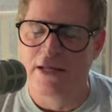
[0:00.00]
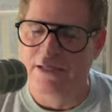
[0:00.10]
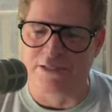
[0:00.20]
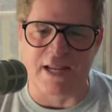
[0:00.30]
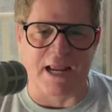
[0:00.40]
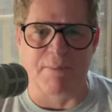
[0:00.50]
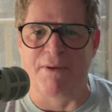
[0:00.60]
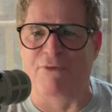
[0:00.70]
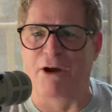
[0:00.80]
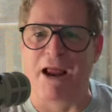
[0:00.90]
It's taken me
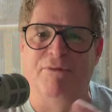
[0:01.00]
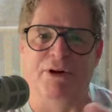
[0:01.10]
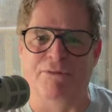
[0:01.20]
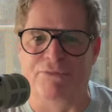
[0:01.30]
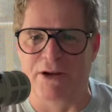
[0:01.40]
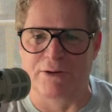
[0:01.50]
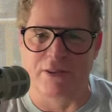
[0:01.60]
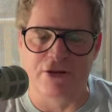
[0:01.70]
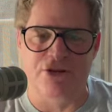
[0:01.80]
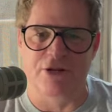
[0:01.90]
forever to figure
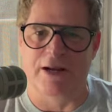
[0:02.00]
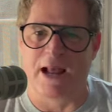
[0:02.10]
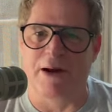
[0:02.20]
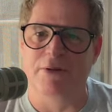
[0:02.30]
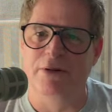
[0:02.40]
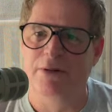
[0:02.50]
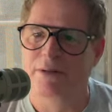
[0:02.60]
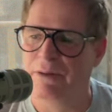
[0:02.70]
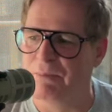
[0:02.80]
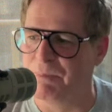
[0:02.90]
this shit out,
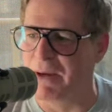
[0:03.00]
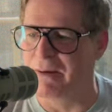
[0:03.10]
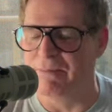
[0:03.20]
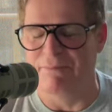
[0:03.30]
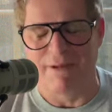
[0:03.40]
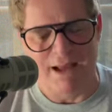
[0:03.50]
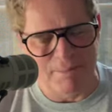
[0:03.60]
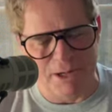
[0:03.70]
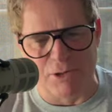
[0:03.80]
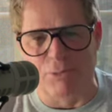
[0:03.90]
but I'm
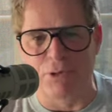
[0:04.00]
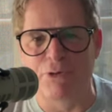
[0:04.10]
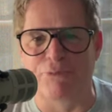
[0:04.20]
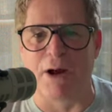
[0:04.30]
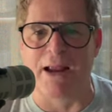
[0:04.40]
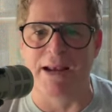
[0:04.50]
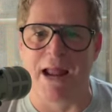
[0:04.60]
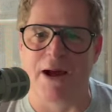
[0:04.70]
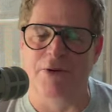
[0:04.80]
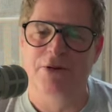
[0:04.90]
in a groove right
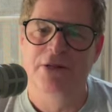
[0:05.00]
now.